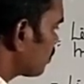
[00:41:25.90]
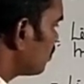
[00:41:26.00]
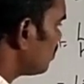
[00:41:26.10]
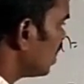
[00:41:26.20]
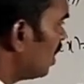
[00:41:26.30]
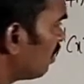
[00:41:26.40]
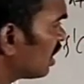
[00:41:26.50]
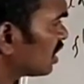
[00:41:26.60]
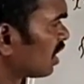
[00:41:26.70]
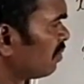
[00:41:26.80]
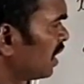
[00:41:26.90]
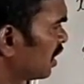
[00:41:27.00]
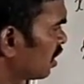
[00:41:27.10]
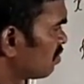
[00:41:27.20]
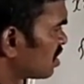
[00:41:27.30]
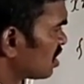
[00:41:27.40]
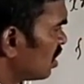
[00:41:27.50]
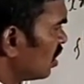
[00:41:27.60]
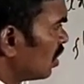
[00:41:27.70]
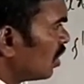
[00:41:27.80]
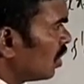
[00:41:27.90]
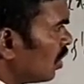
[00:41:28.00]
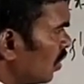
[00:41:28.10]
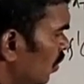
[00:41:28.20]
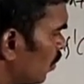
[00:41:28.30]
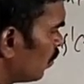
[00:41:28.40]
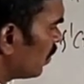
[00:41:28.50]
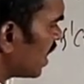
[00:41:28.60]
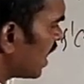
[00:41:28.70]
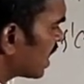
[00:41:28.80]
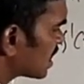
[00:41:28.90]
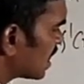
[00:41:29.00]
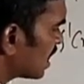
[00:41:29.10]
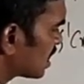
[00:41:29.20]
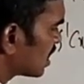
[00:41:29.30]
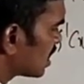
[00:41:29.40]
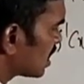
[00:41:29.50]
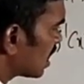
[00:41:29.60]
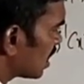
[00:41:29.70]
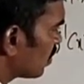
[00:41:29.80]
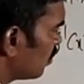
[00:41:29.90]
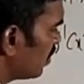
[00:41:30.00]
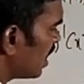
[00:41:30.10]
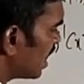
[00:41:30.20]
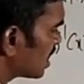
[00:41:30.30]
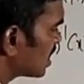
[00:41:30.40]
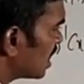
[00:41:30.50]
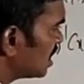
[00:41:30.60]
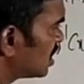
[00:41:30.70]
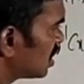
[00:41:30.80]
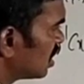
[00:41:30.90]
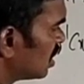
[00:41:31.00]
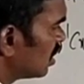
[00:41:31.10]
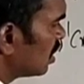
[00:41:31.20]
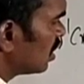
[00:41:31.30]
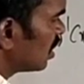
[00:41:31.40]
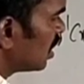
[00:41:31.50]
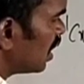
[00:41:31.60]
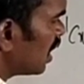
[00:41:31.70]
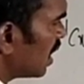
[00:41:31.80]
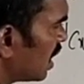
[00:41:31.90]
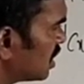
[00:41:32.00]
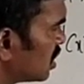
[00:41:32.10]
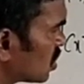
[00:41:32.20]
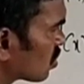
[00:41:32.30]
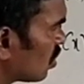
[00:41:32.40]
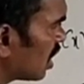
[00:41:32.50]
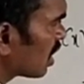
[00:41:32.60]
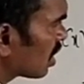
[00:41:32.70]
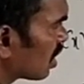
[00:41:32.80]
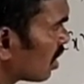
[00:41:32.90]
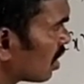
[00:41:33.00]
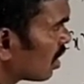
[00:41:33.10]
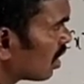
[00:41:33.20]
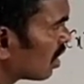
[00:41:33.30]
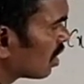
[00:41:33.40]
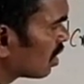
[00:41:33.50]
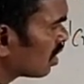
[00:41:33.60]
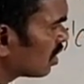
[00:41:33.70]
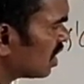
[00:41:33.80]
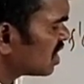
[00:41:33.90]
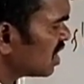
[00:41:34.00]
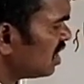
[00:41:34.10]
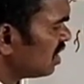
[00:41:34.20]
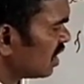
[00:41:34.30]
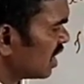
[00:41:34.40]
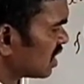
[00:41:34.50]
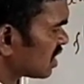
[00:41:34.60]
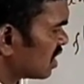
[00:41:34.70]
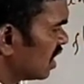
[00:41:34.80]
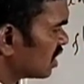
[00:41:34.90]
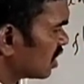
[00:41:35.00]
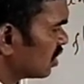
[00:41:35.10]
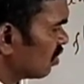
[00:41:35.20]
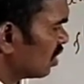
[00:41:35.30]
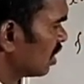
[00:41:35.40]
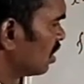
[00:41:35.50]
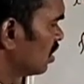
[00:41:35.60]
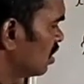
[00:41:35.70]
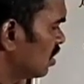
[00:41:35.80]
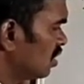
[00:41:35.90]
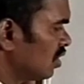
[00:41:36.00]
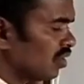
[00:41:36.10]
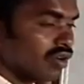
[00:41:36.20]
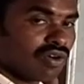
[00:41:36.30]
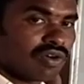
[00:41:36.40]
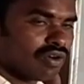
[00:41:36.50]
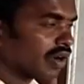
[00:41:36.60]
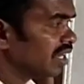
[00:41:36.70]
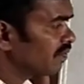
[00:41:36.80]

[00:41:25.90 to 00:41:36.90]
What are the remaining terms? 2axx, 2axh, ah square. That's it? Yes, that's it only. Okay.